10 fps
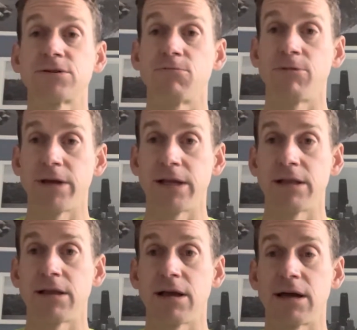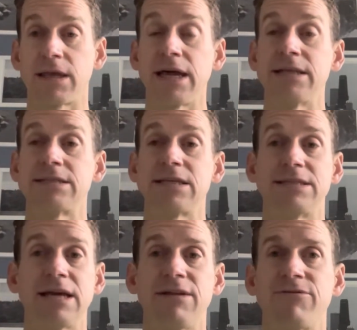win against
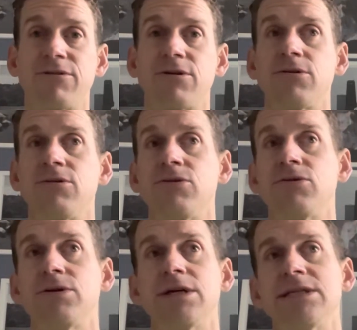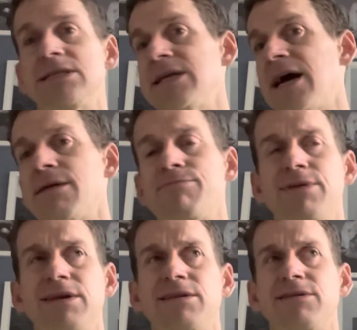Denver, who has not
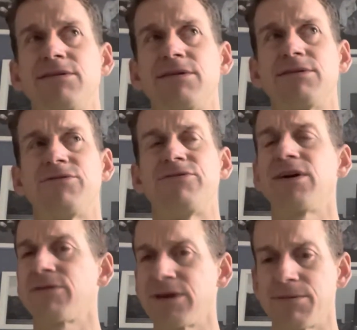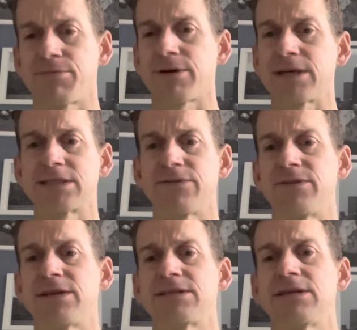been very impressive
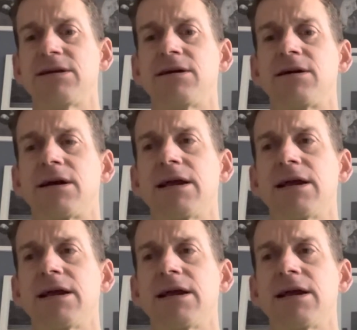this year.